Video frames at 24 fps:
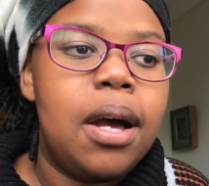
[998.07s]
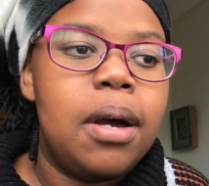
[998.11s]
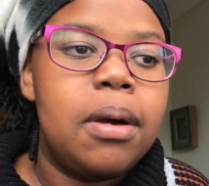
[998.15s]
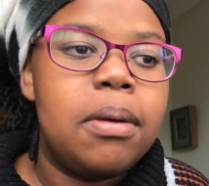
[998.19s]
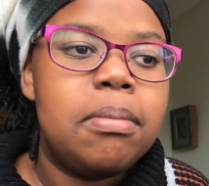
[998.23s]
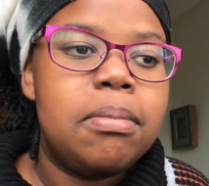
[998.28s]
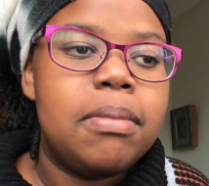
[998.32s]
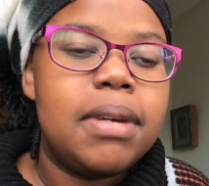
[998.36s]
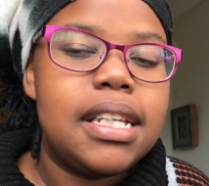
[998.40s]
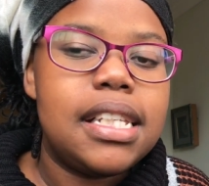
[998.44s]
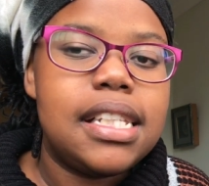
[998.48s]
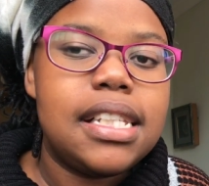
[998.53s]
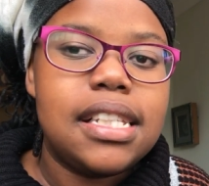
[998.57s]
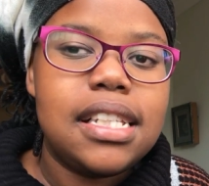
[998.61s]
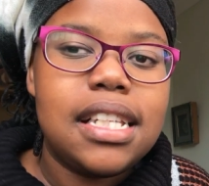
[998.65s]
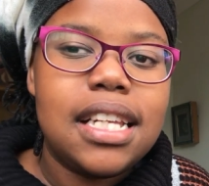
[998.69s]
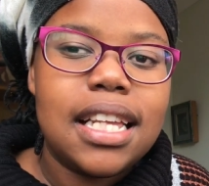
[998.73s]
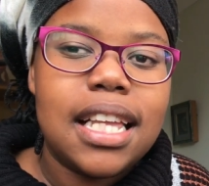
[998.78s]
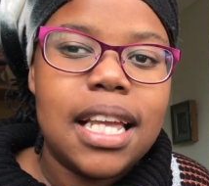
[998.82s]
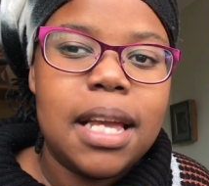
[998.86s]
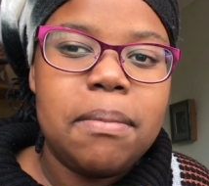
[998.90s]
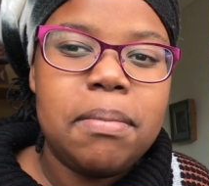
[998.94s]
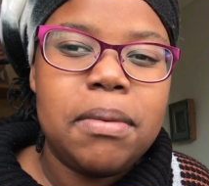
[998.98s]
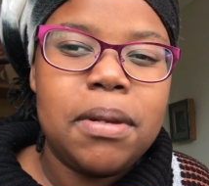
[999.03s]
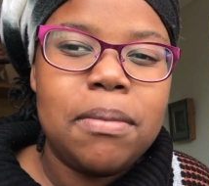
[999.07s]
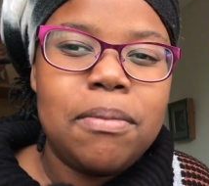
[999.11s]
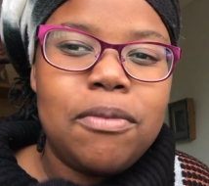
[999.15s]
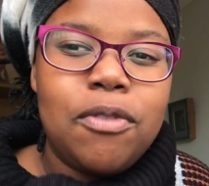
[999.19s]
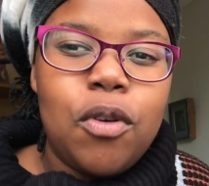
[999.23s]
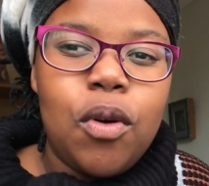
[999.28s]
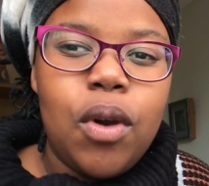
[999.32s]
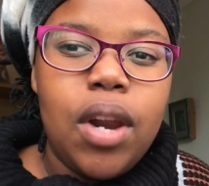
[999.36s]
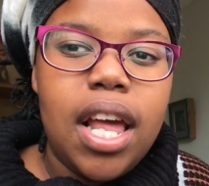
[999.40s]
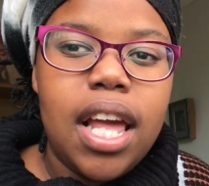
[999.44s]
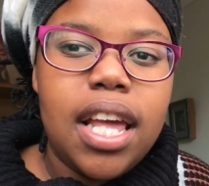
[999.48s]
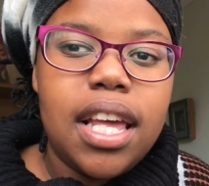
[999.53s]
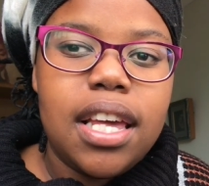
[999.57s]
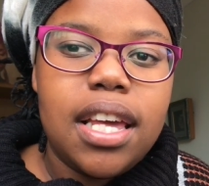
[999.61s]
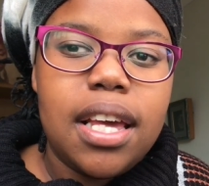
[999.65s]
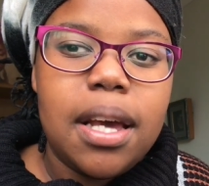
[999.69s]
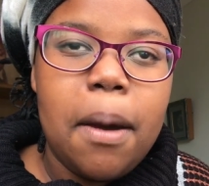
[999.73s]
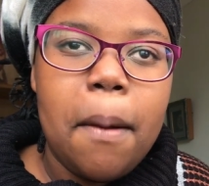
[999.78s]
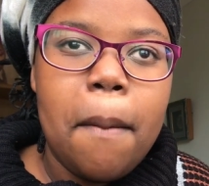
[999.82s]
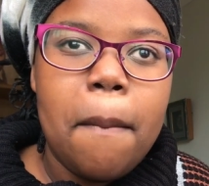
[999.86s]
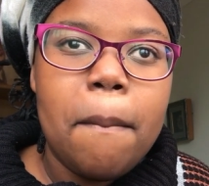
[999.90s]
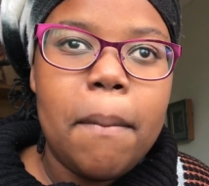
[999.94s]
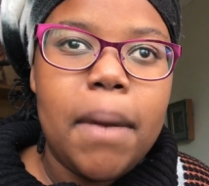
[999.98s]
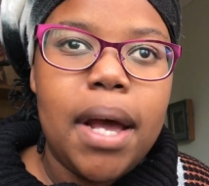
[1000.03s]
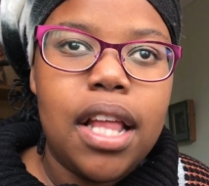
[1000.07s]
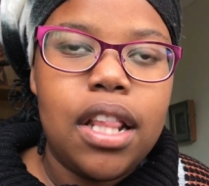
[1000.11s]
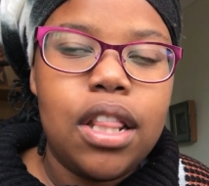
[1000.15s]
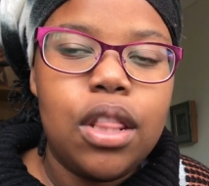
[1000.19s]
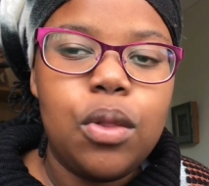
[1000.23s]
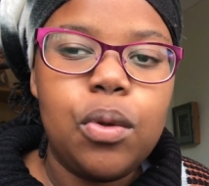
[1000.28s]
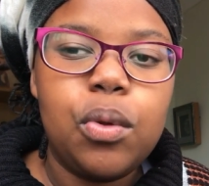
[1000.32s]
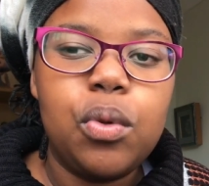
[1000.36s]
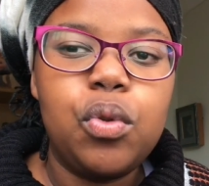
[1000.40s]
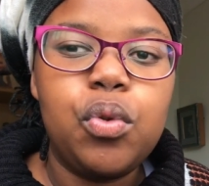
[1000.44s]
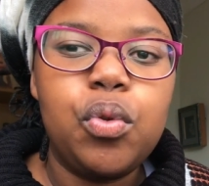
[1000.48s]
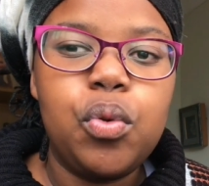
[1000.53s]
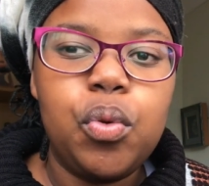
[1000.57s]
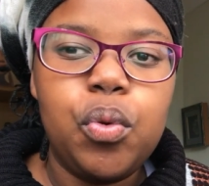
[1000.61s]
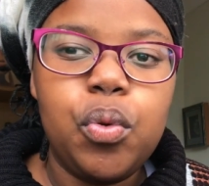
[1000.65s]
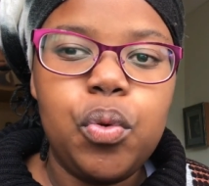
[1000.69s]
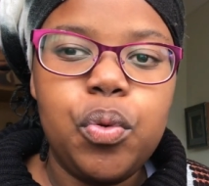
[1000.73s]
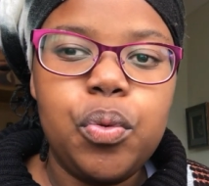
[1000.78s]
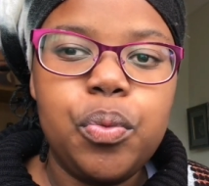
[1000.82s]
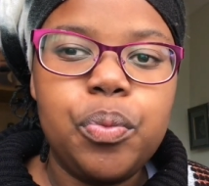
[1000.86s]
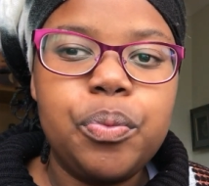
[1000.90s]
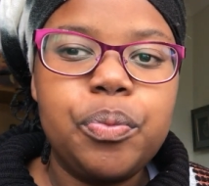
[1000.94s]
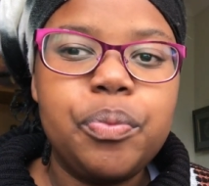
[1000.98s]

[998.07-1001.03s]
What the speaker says: my sister kept him for like a month or 2,